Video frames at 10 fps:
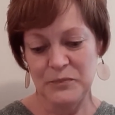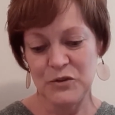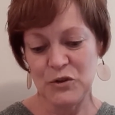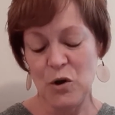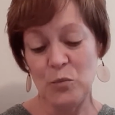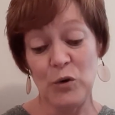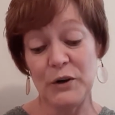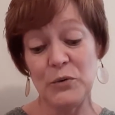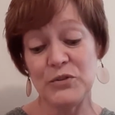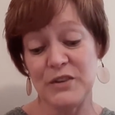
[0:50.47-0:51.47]
Psalm
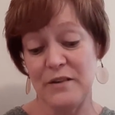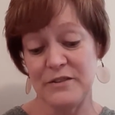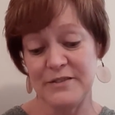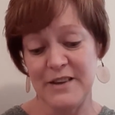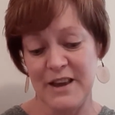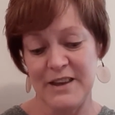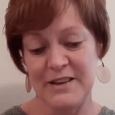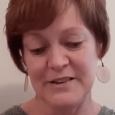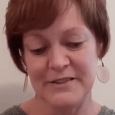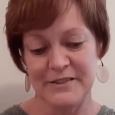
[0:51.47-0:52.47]

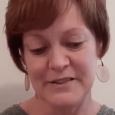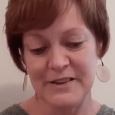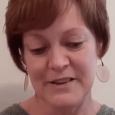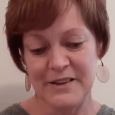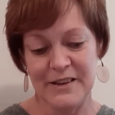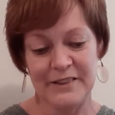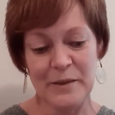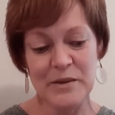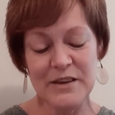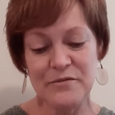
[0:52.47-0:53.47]
107:8, "Let
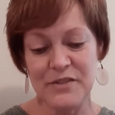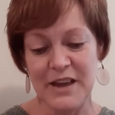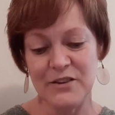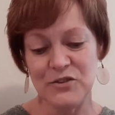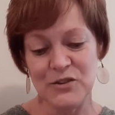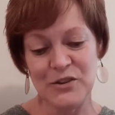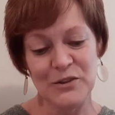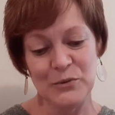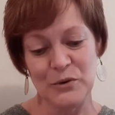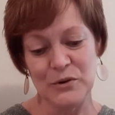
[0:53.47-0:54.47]
me give thanks to the
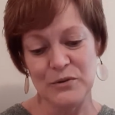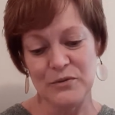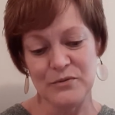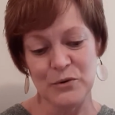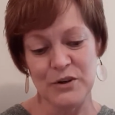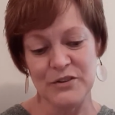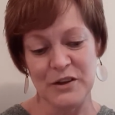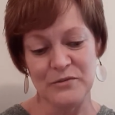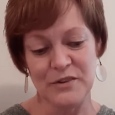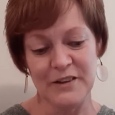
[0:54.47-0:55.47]
Lord for his
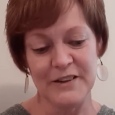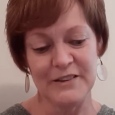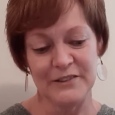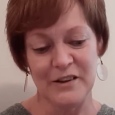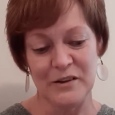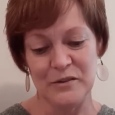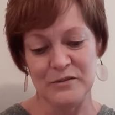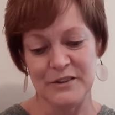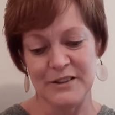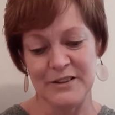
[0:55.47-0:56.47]
unfailing love
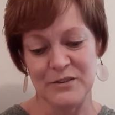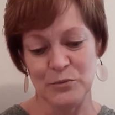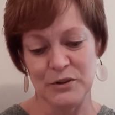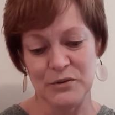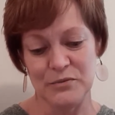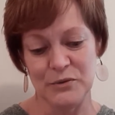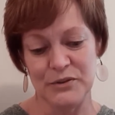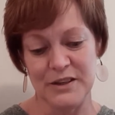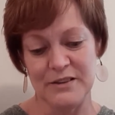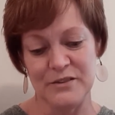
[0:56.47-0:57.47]
and his wonderful
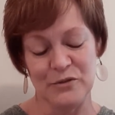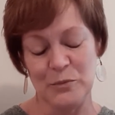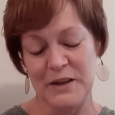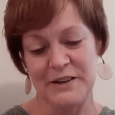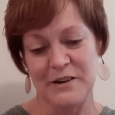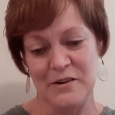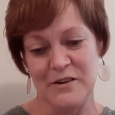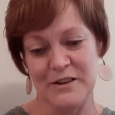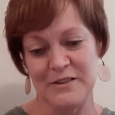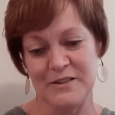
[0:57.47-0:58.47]
deeds for
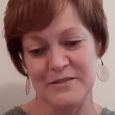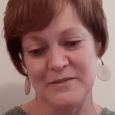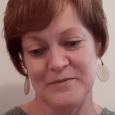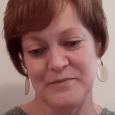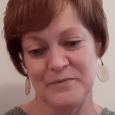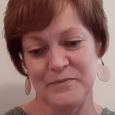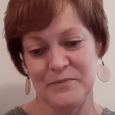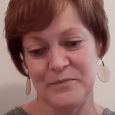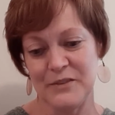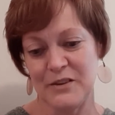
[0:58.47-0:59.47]
mankind."
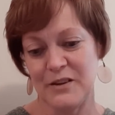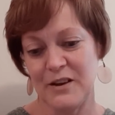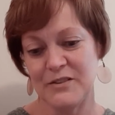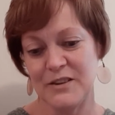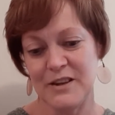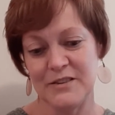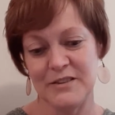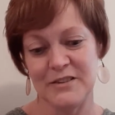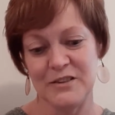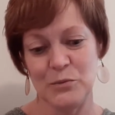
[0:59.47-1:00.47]
Isaiah
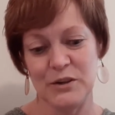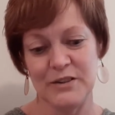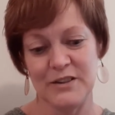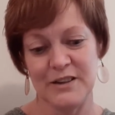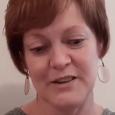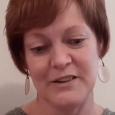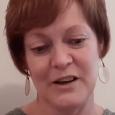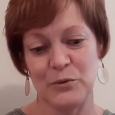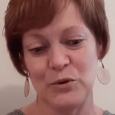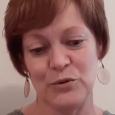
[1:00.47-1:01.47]
61:10, "I
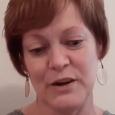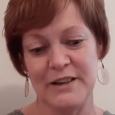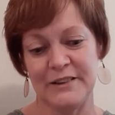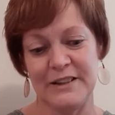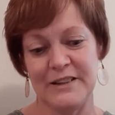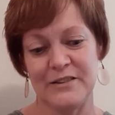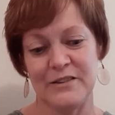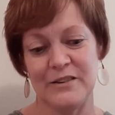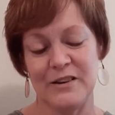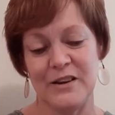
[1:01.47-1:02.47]
will greatly
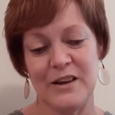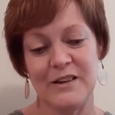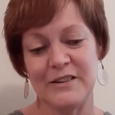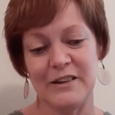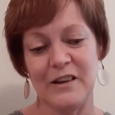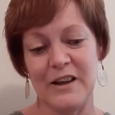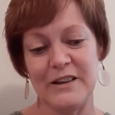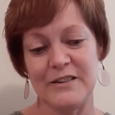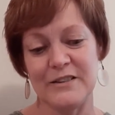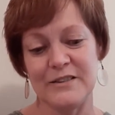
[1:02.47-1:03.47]

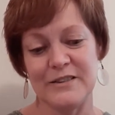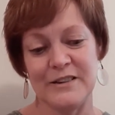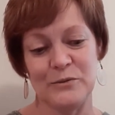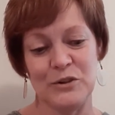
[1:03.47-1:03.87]
delight and